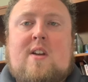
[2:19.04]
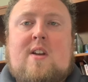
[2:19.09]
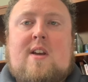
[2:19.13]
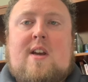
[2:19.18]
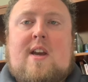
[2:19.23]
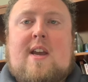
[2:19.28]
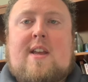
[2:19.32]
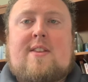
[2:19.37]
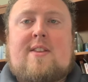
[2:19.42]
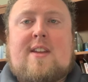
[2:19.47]

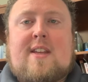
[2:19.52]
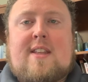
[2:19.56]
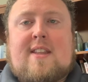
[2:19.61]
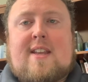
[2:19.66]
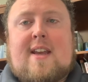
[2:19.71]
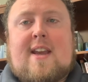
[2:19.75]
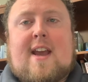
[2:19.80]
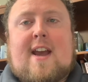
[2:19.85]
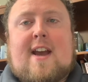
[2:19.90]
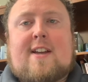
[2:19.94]
And then
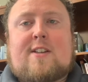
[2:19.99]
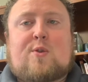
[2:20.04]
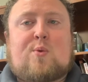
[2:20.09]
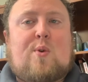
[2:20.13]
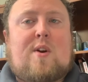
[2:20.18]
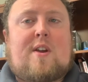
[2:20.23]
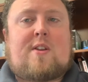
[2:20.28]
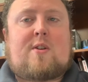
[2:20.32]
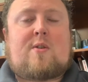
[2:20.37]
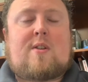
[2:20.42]
they asked
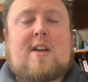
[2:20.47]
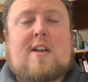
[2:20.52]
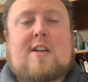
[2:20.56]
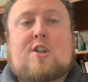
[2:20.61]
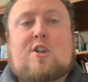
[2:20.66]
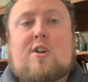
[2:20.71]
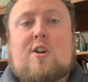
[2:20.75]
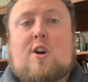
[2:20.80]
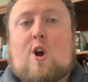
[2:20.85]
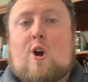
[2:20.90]
whether they
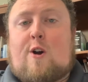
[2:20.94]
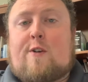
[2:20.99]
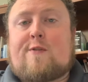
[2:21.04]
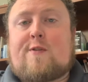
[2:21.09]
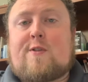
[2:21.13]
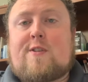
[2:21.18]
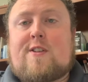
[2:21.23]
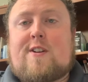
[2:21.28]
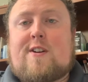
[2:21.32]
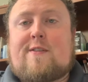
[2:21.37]
should
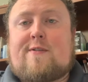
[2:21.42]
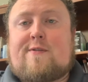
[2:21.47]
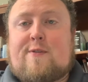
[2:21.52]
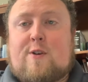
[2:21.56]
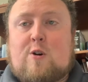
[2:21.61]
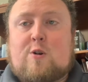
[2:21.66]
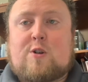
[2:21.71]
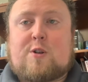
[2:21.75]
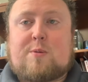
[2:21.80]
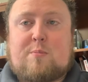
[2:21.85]
offer their
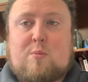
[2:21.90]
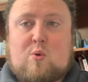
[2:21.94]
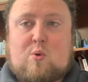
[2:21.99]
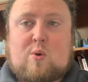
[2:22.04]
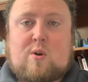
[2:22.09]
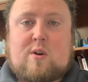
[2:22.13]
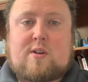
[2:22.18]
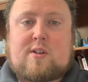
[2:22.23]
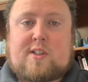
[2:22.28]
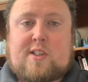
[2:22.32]

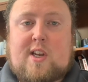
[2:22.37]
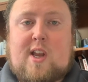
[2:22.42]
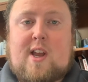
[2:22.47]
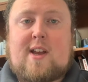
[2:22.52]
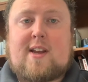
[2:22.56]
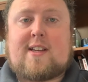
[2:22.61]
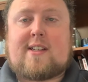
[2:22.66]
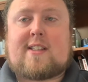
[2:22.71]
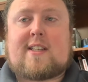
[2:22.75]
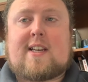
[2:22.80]
firstborn
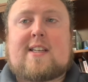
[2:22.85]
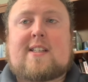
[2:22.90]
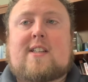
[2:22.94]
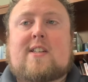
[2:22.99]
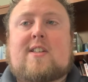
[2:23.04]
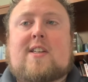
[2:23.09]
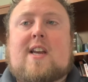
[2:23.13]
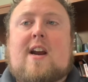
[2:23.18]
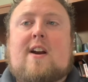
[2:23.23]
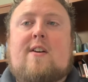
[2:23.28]
sons as a
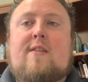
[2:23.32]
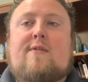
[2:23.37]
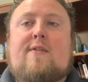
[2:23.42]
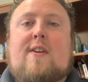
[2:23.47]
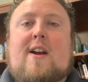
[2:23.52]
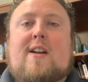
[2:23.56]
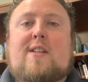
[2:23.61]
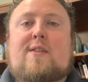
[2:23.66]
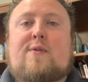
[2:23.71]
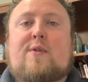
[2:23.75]

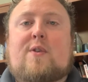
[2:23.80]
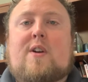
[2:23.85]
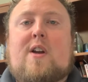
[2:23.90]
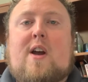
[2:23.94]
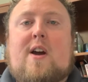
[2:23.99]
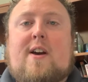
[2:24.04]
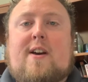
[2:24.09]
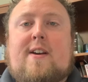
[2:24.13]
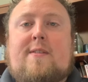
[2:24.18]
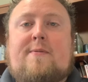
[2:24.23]
sacrifice for
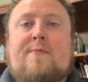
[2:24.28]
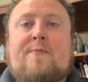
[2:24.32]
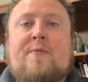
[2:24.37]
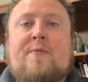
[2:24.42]
God.